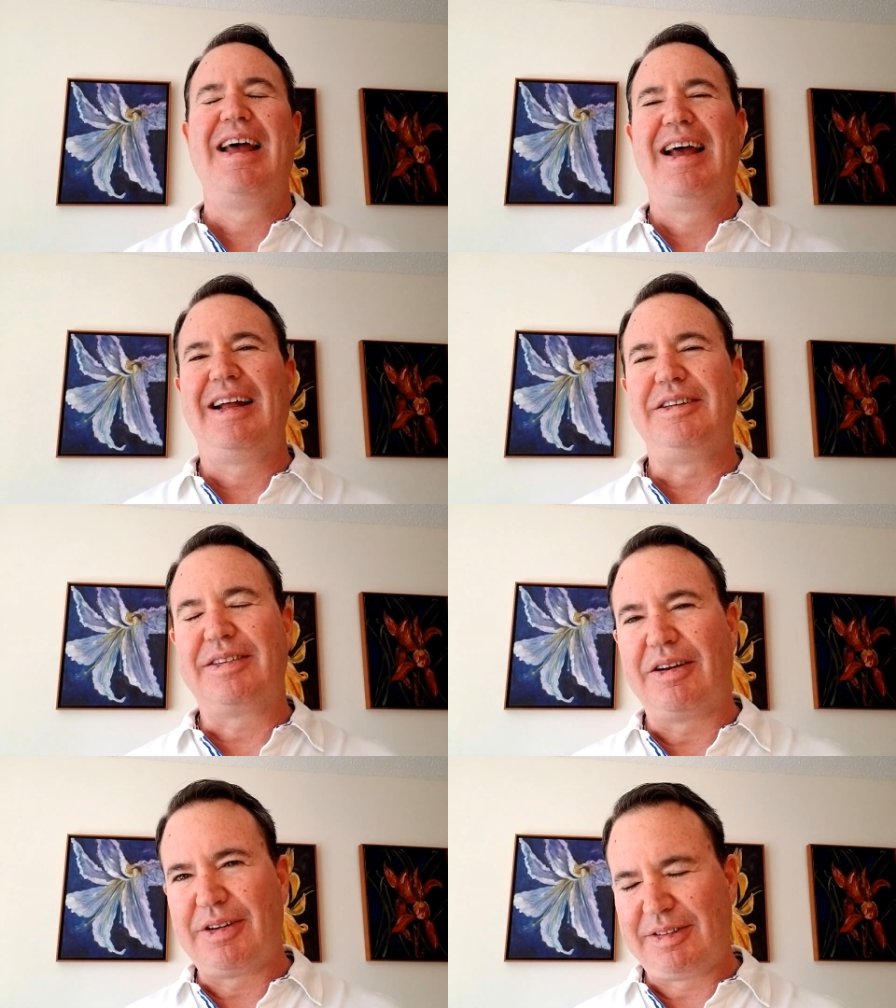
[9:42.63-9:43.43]
And you
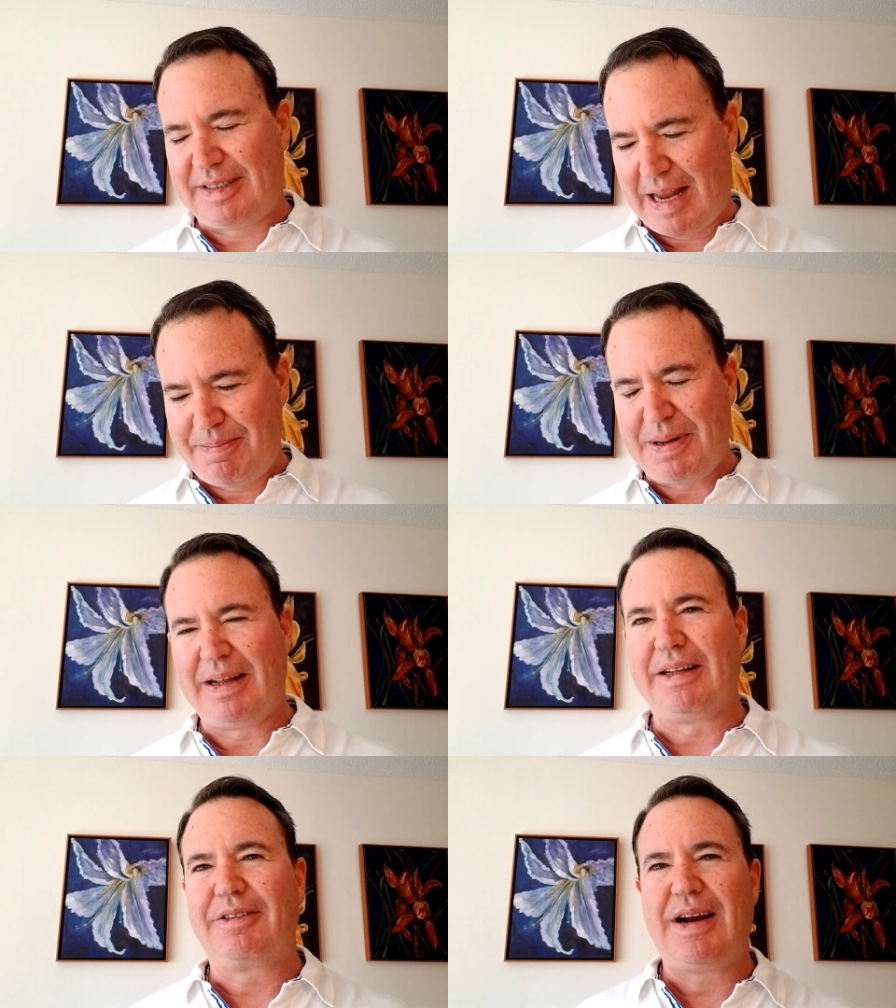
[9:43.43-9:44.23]
are stamping
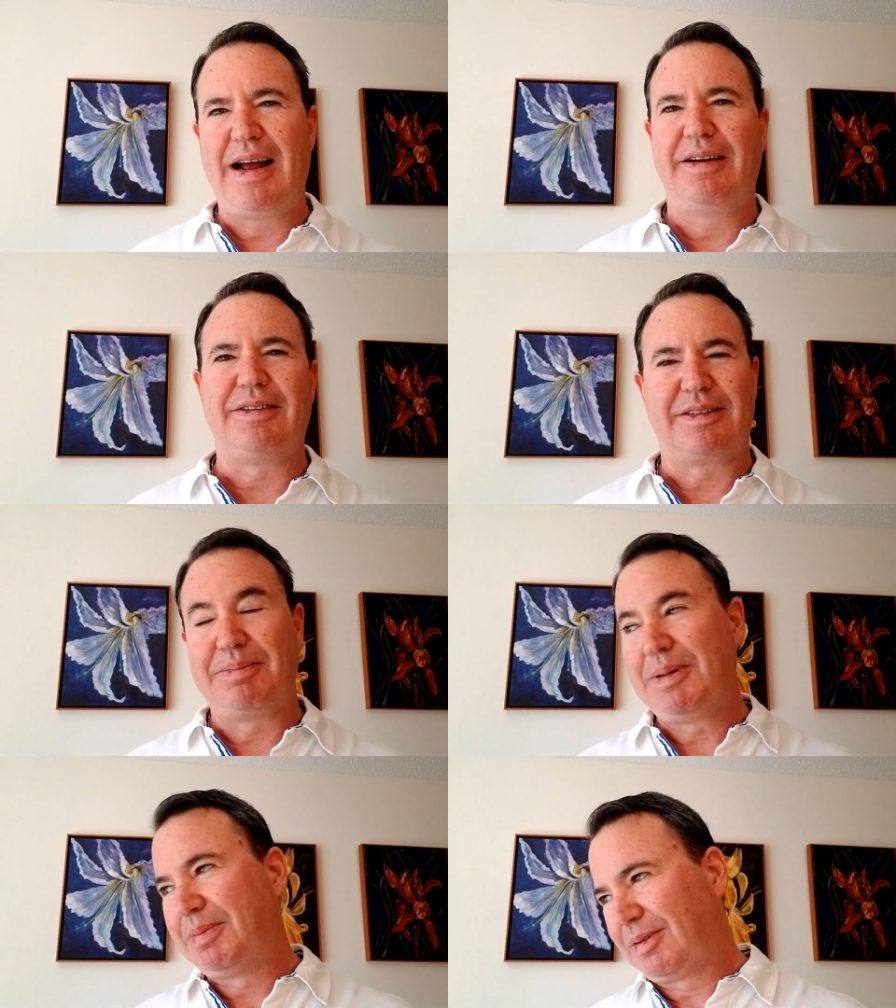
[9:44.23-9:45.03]
on the ground or some
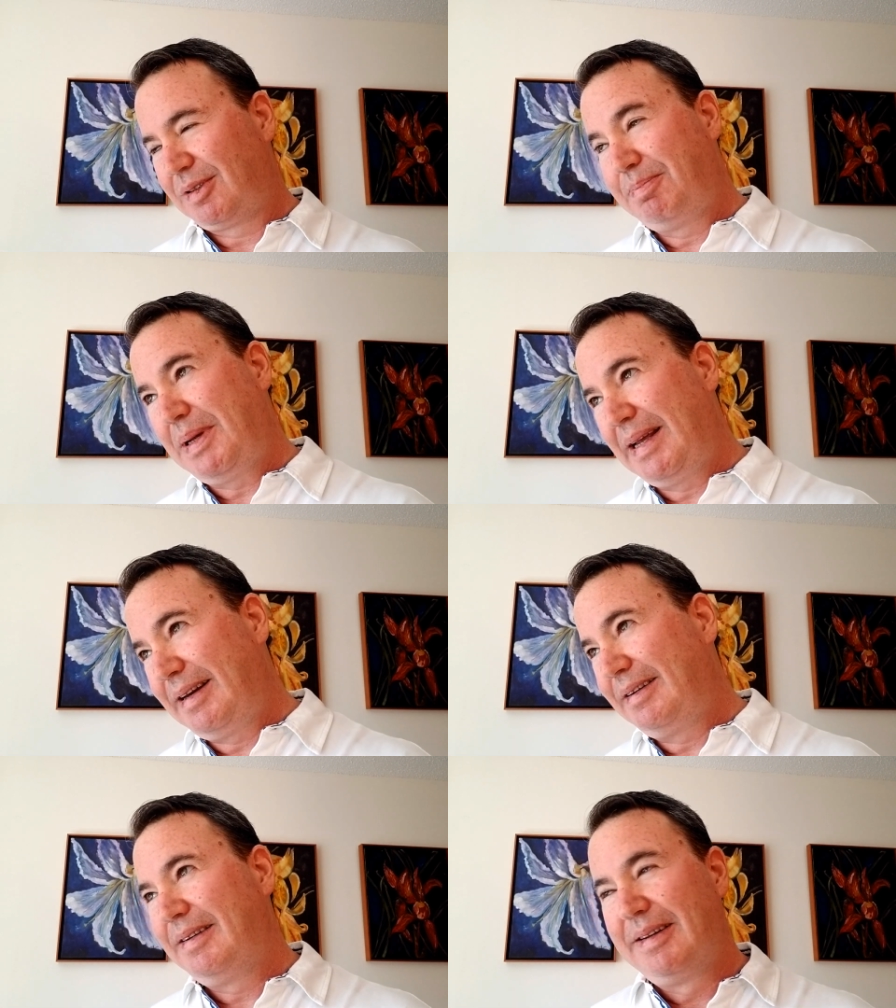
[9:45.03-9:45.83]
people
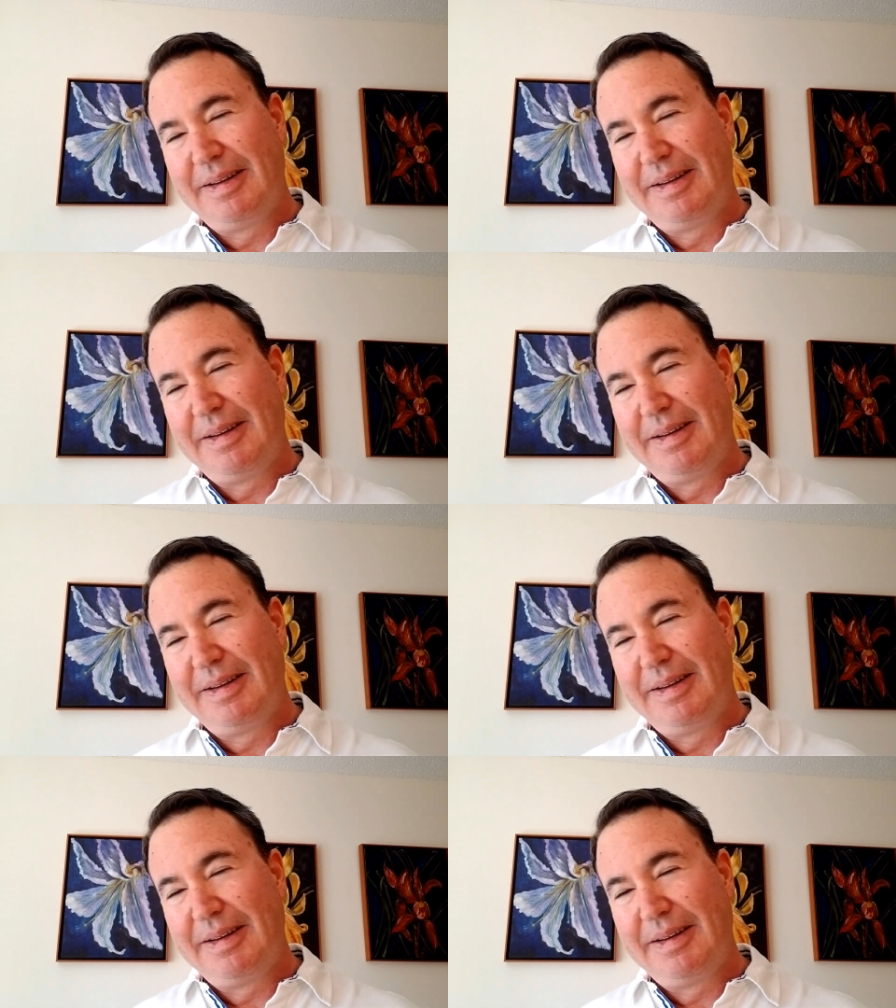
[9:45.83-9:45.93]
spin.